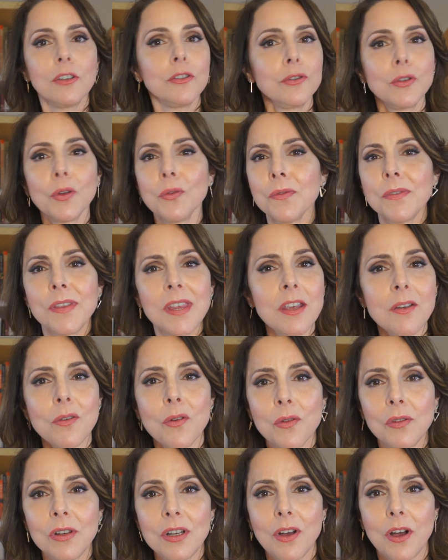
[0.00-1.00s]
Don't think
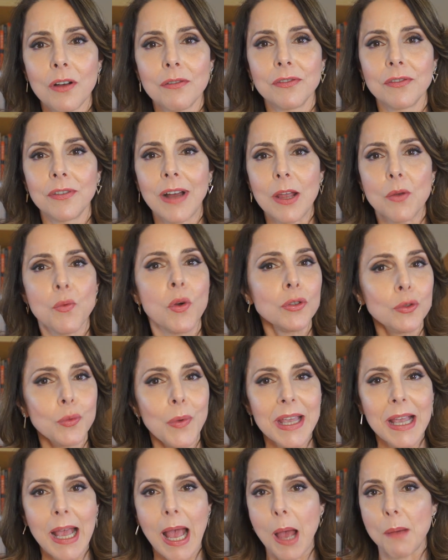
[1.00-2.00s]
only of, I want to
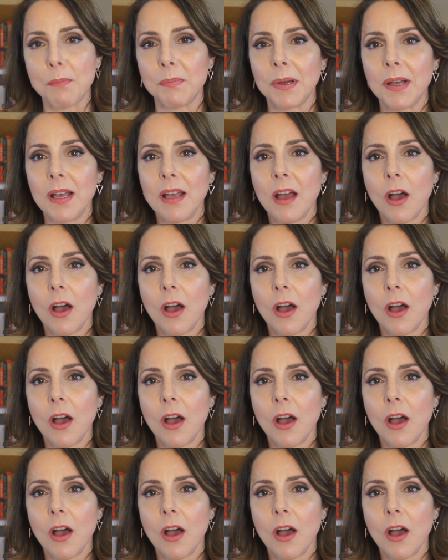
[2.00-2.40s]
wake up,